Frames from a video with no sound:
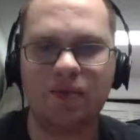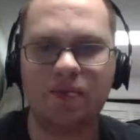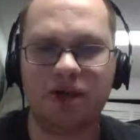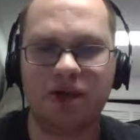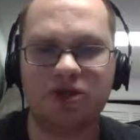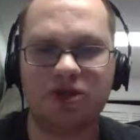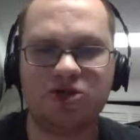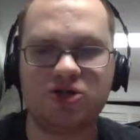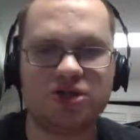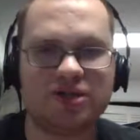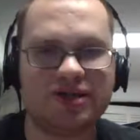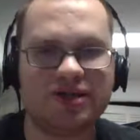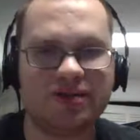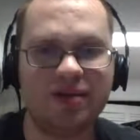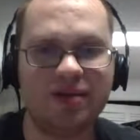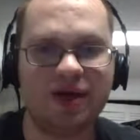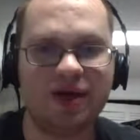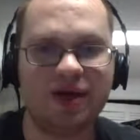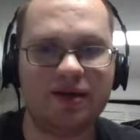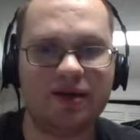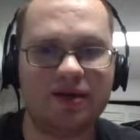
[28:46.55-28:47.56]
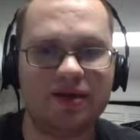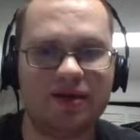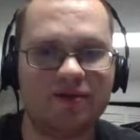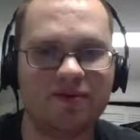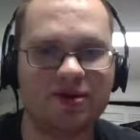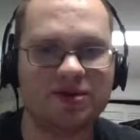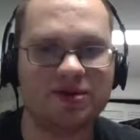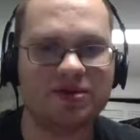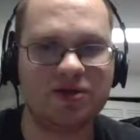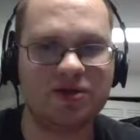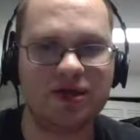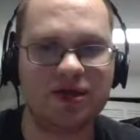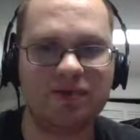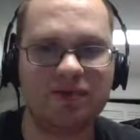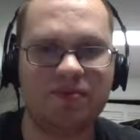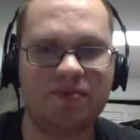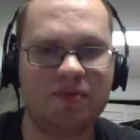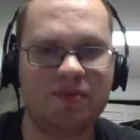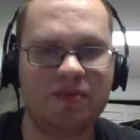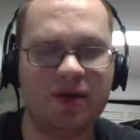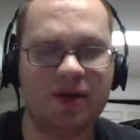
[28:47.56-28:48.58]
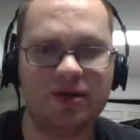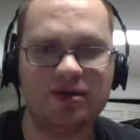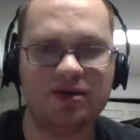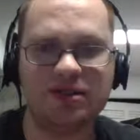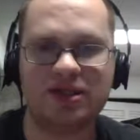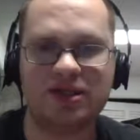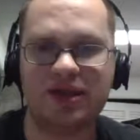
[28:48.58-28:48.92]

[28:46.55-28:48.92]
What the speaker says: but it just seemed like there wasn't really big penalties.